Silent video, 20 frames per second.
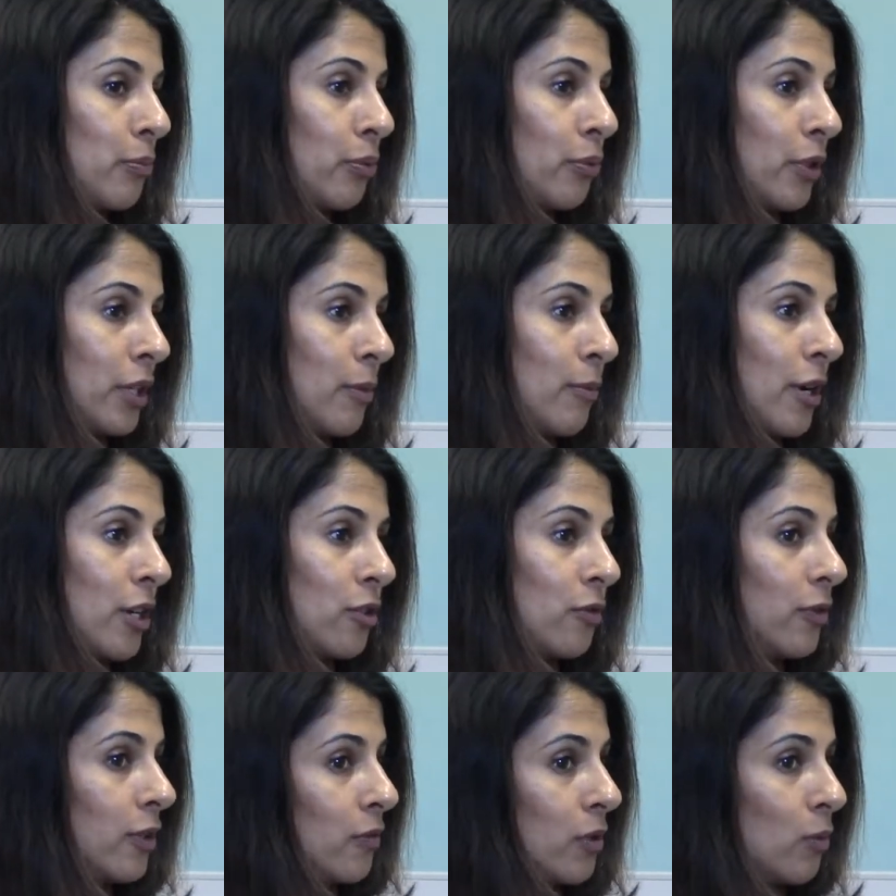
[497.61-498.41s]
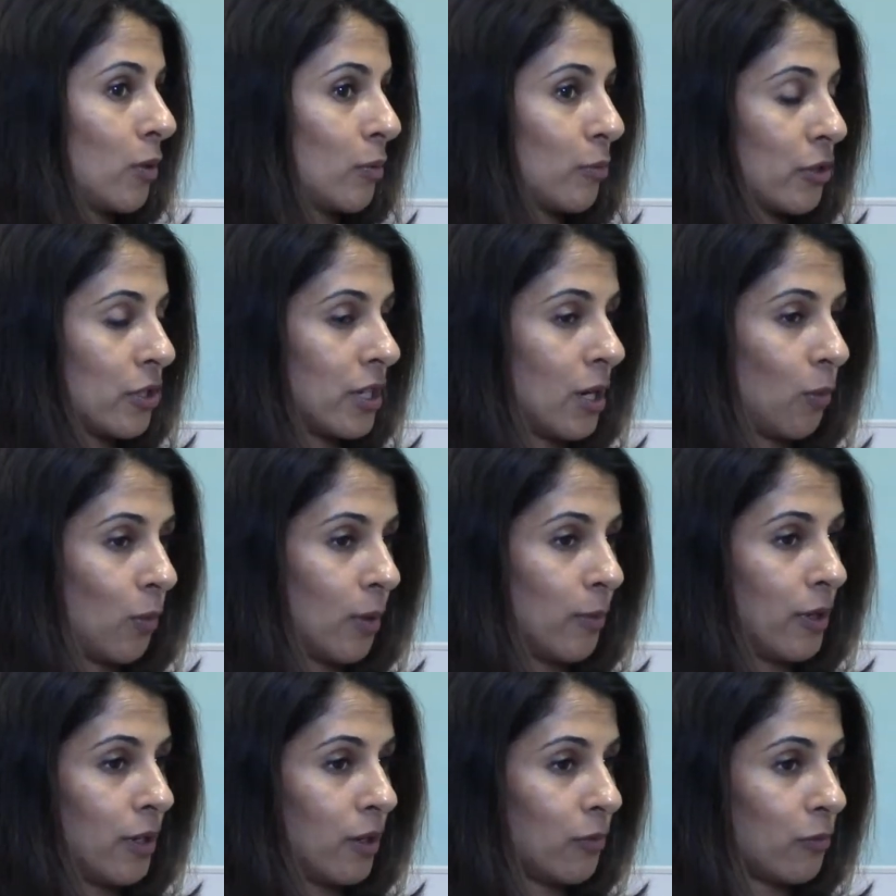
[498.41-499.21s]
pretty much 51%
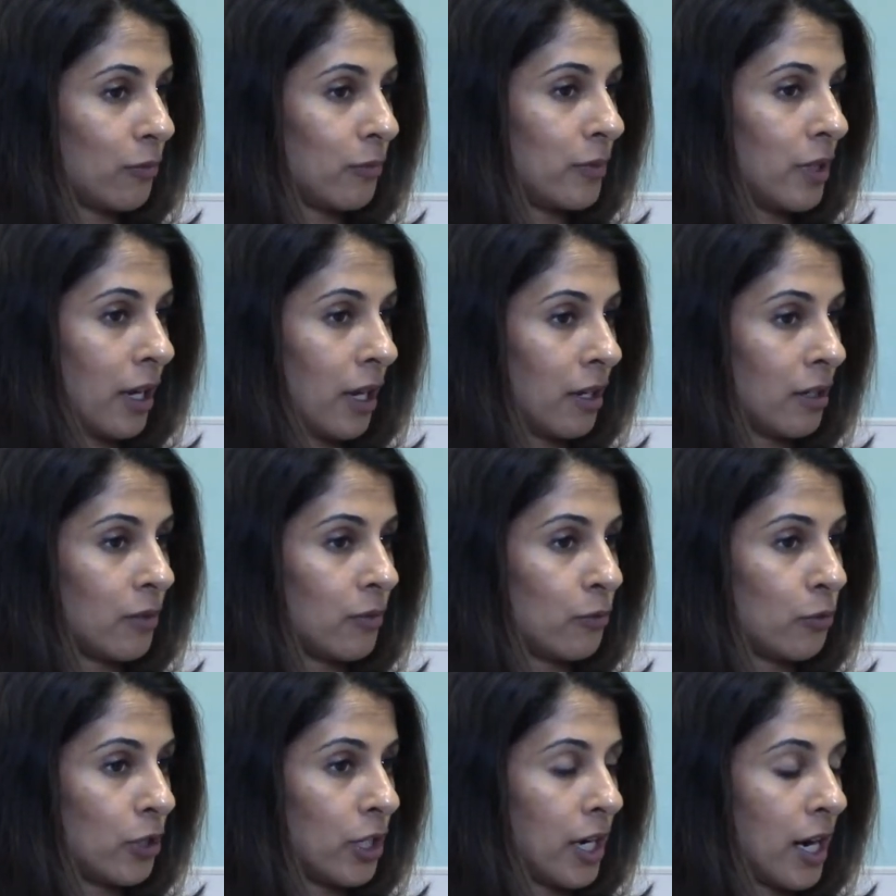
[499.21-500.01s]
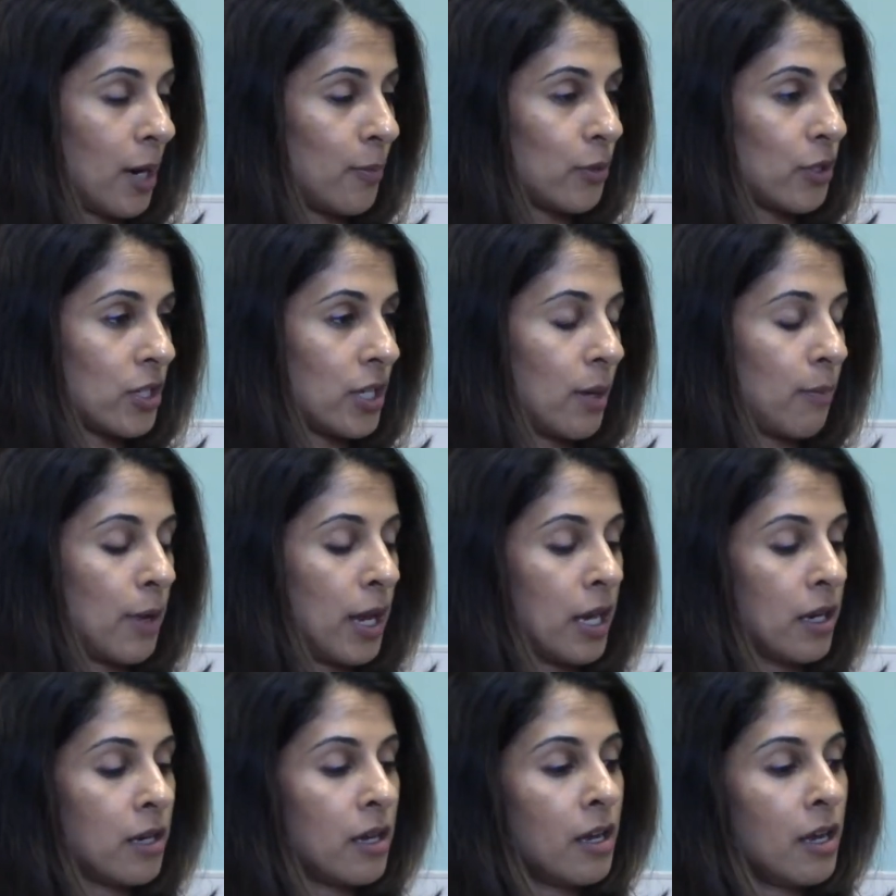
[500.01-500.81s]
women and 49%
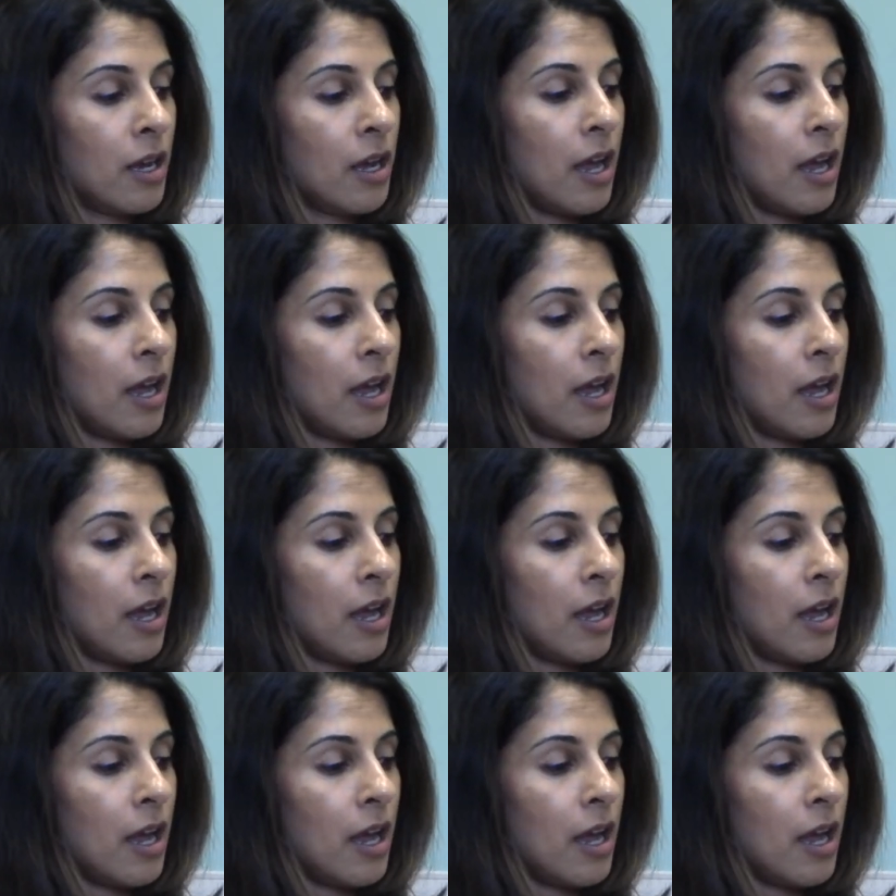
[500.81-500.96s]
men.